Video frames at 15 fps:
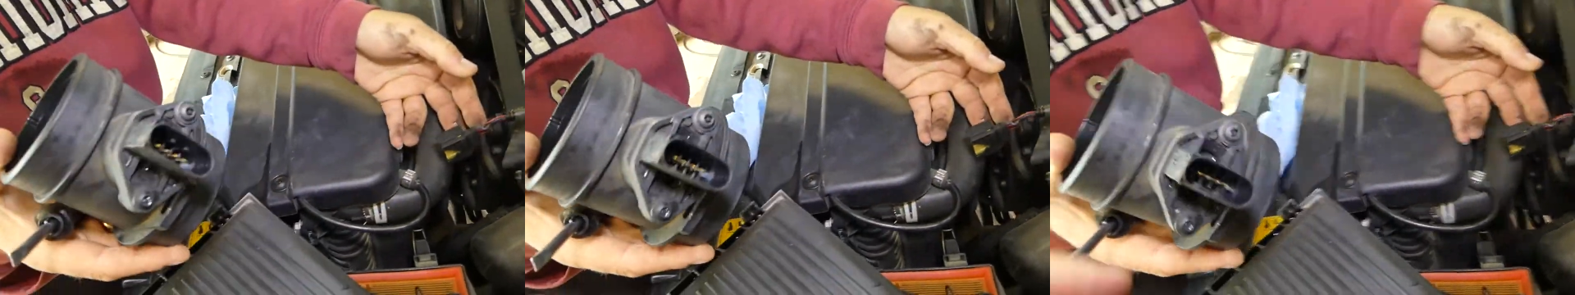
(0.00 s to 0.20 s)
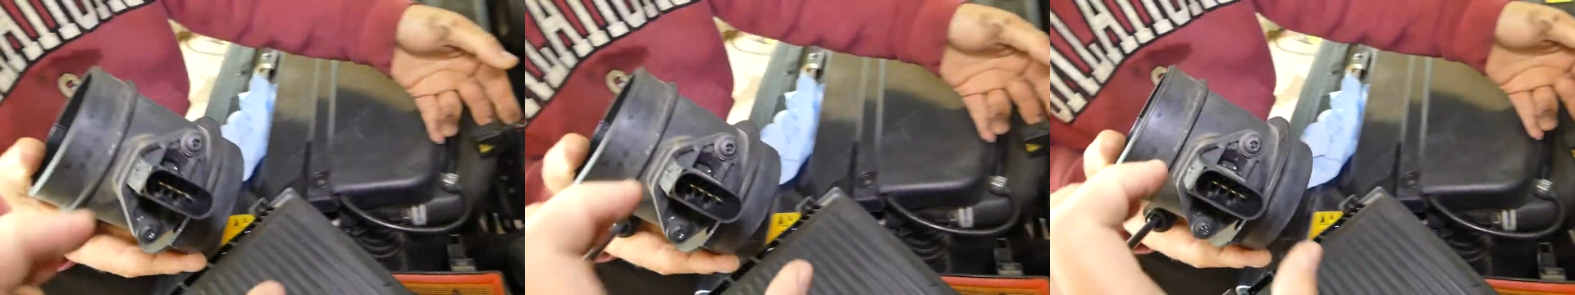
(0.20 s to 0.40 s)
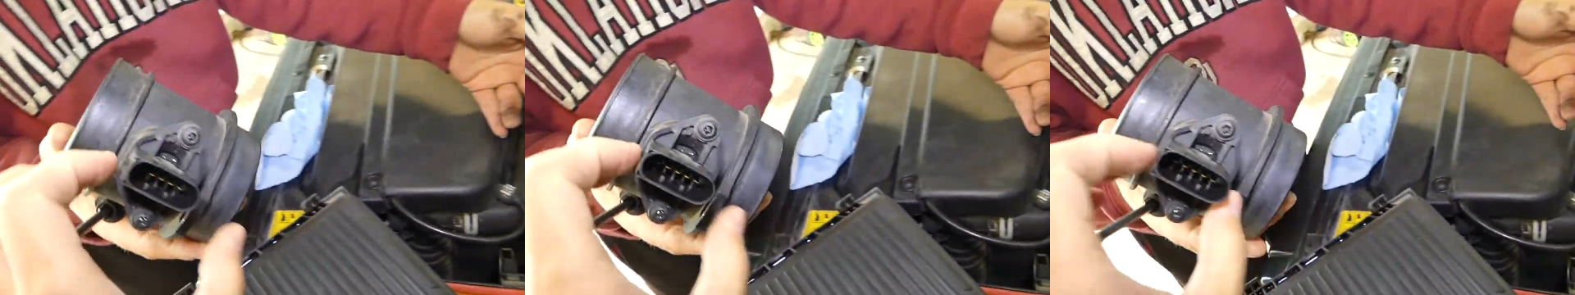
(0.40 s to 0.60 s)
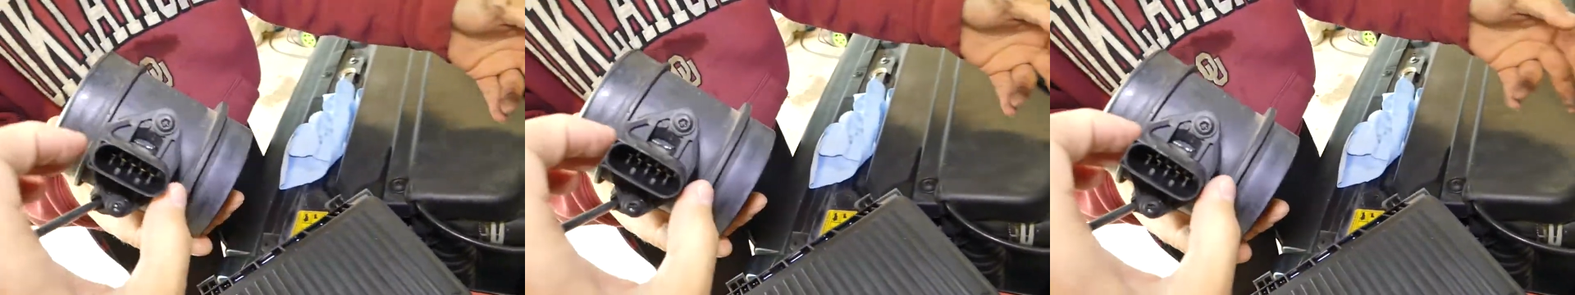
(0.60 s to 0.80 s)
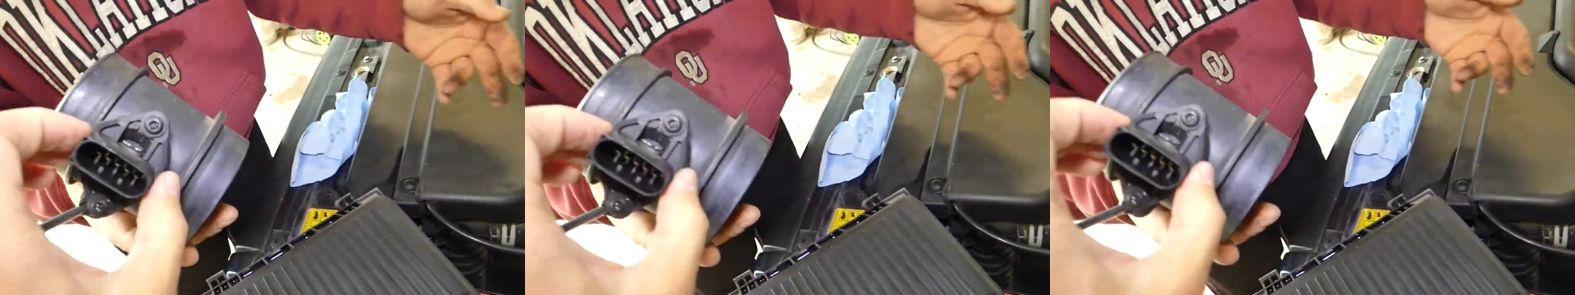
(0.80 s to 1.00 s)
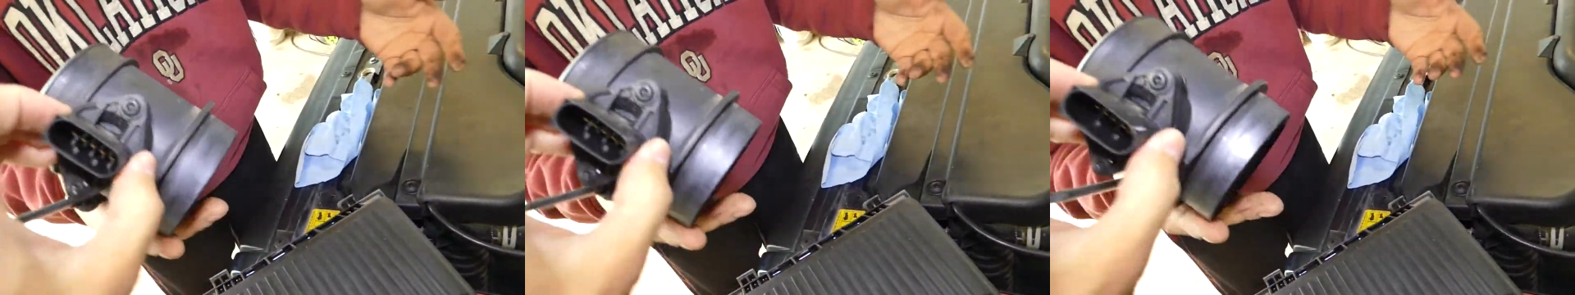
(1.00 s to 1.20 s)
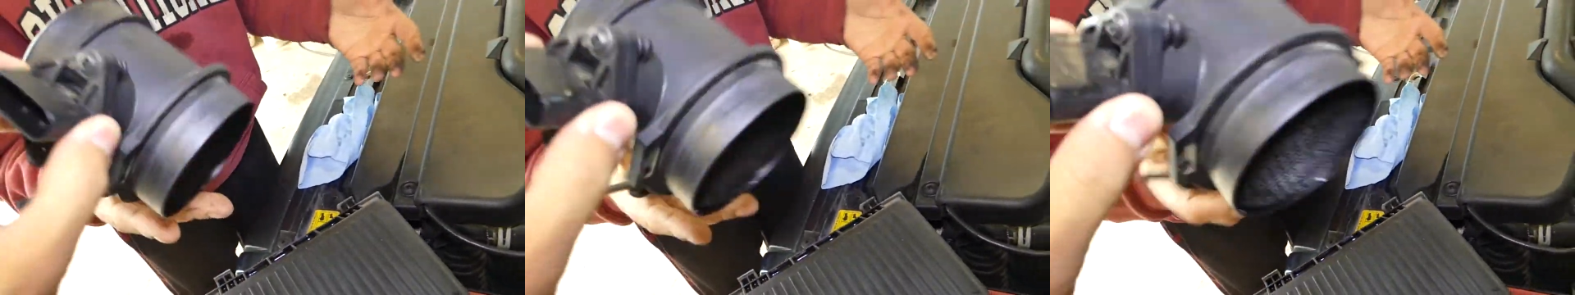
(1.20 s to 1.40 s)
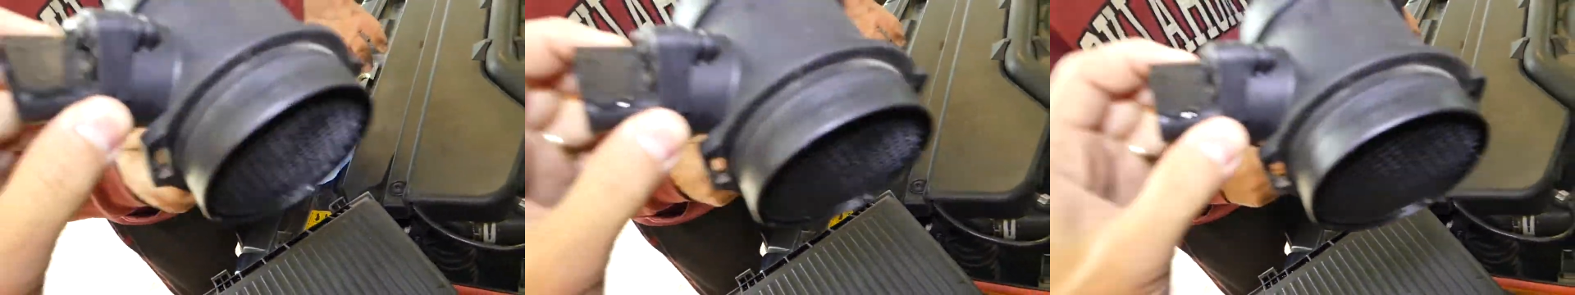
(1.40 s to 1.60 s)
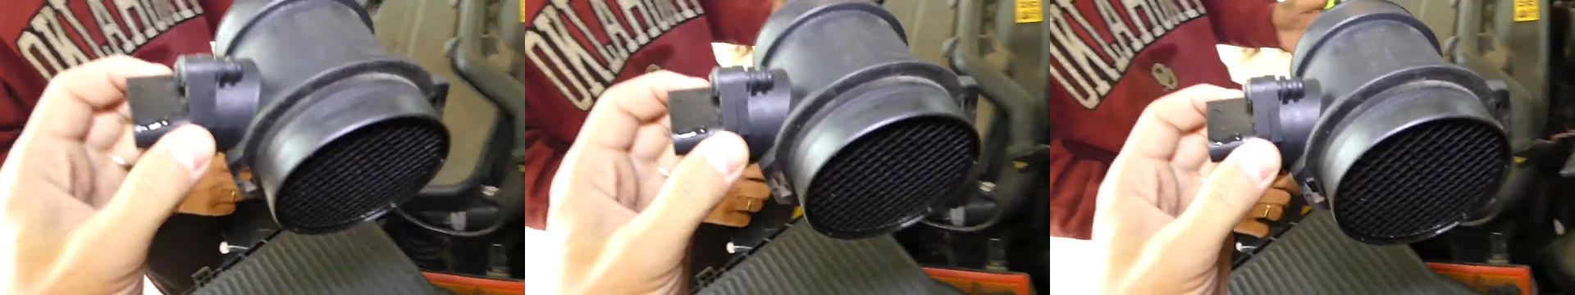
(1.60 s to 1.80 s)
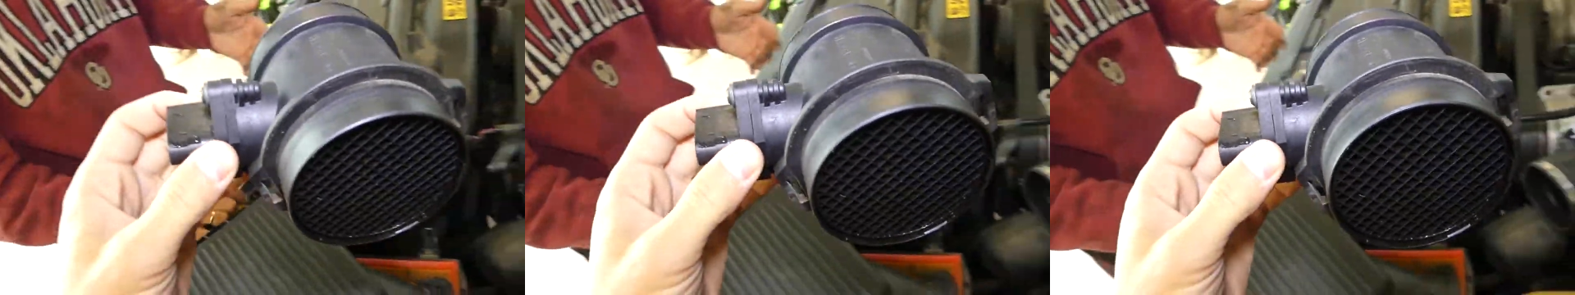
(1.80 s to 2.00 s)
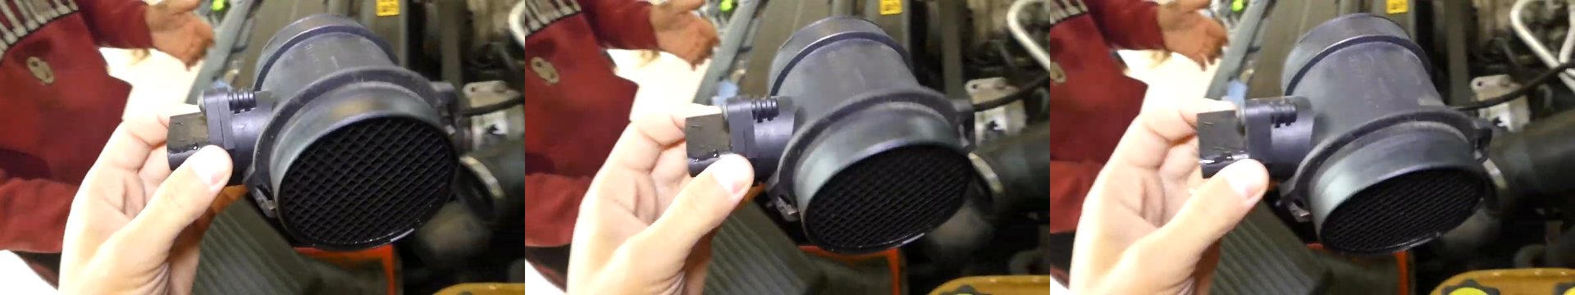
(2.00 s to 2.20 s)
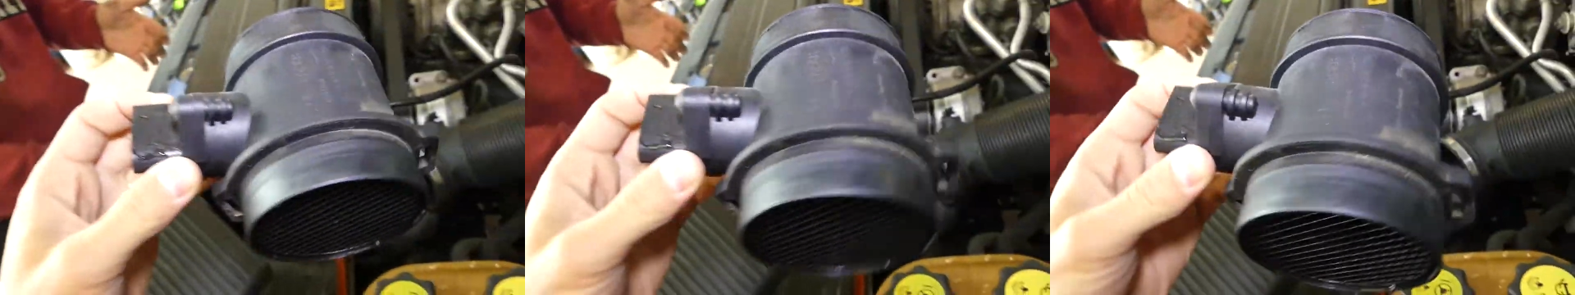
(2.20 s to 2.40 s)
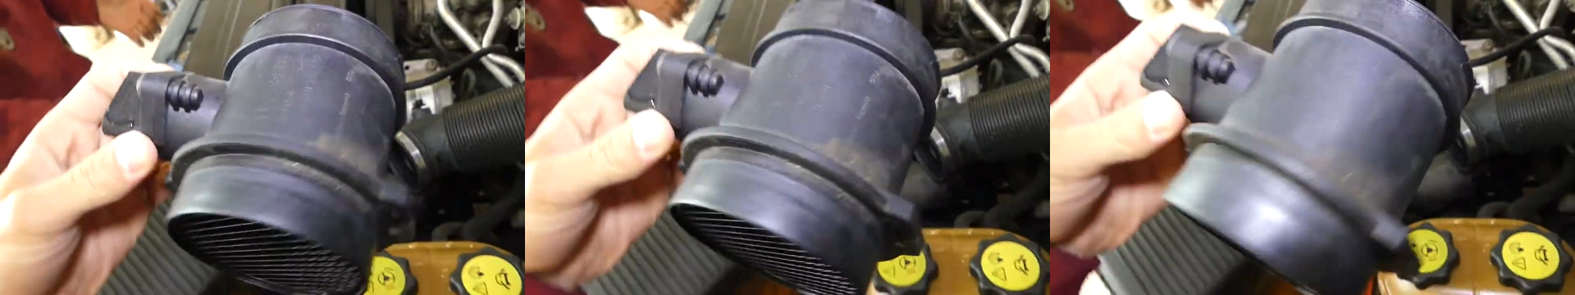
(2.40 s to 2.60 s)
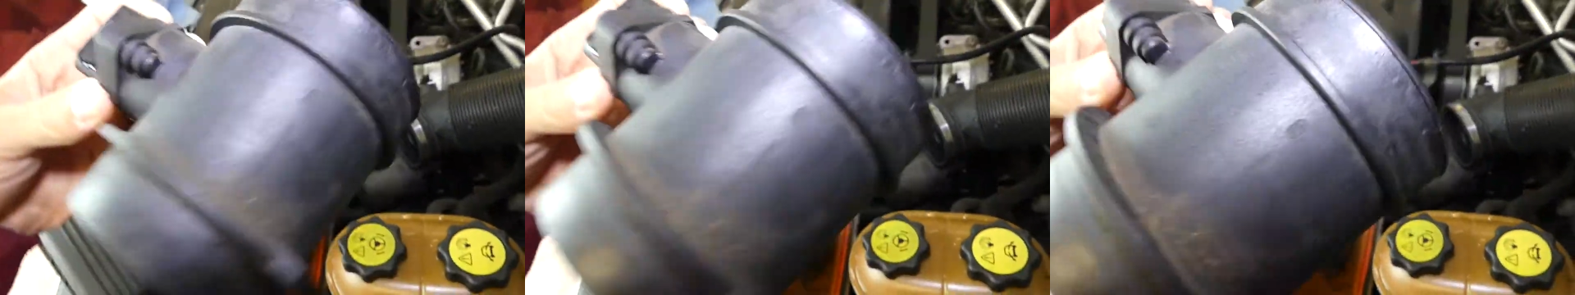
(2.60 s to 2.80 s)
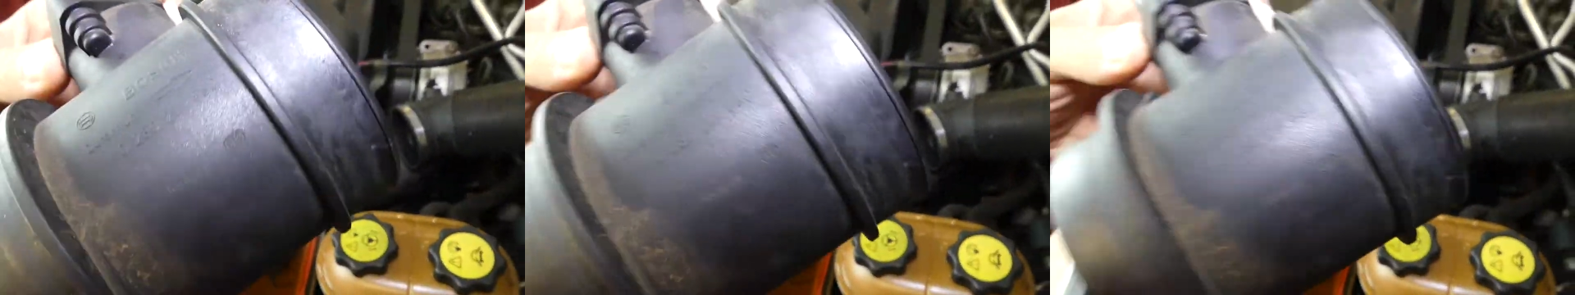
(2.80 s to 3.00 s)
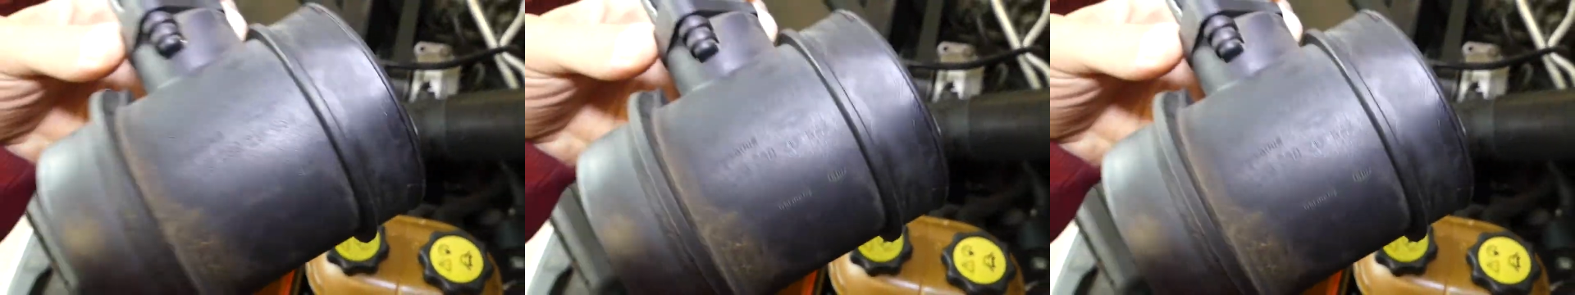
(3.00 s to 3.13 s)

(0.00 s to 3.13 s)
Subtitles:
Nobody's mouth can be seen.